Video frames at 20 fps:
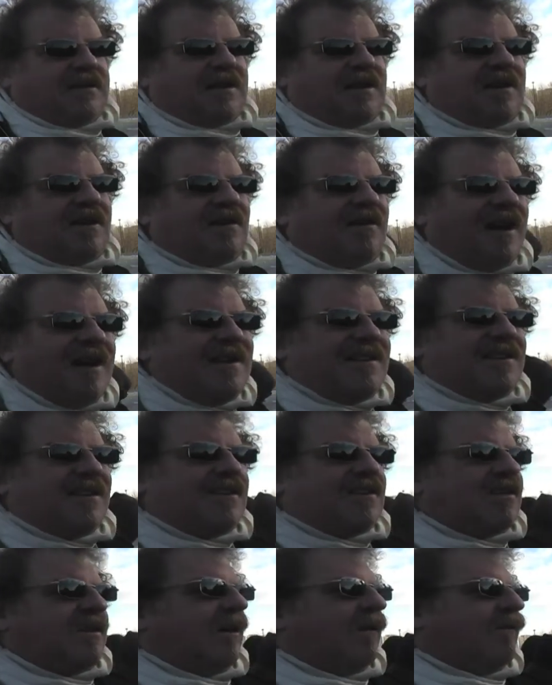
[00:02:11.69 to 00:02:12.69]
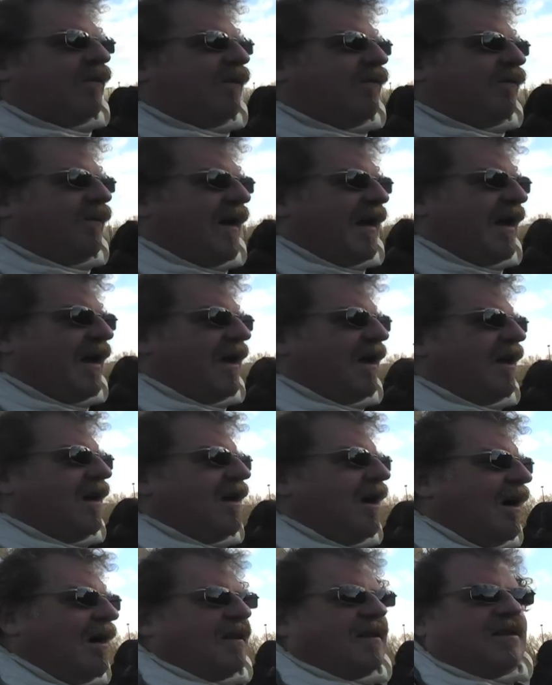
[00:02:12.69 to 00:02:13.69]
It's a crisis of the very
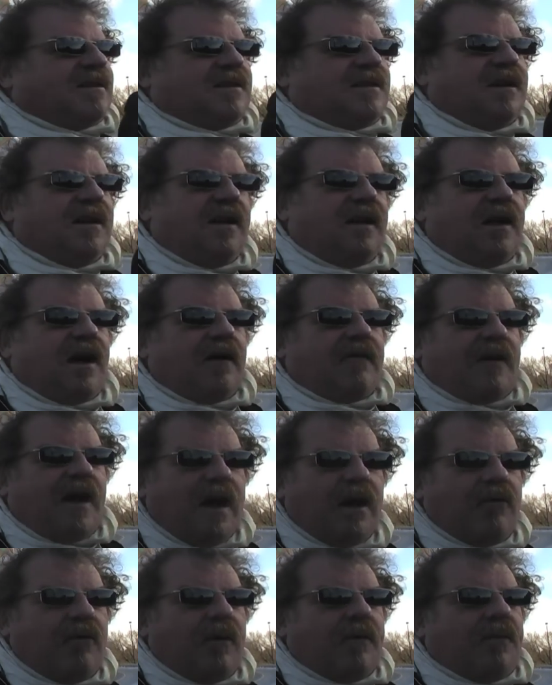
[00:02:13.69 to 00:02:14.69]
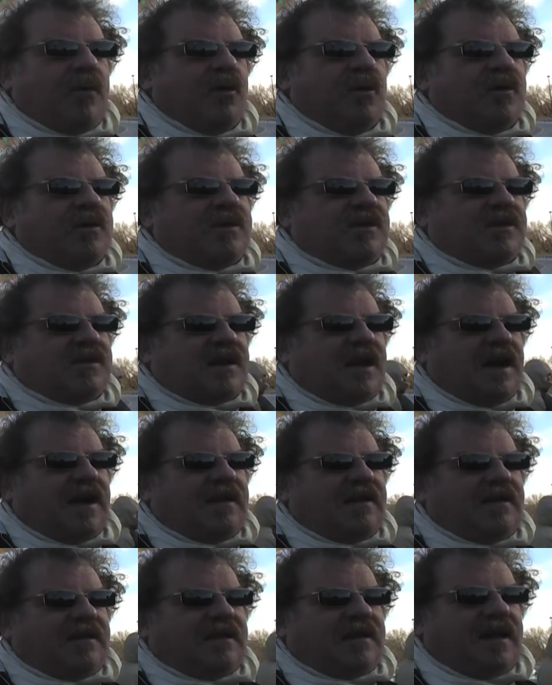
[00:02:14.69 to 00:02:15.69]
guts of how we put the
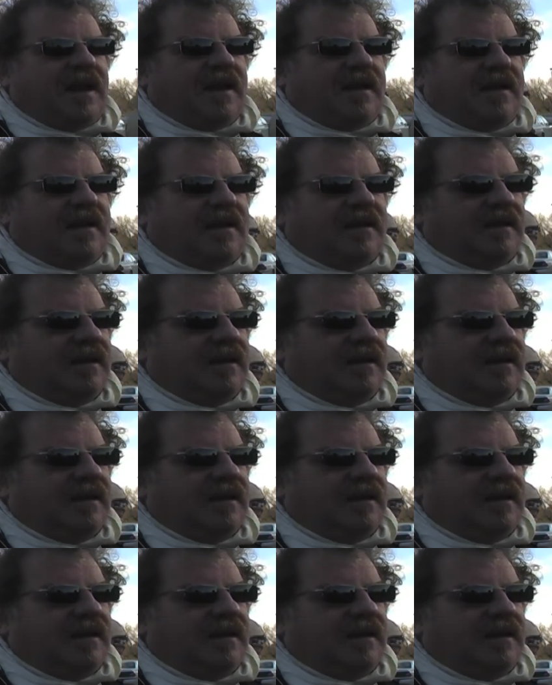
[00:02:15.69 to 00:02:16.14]
society together.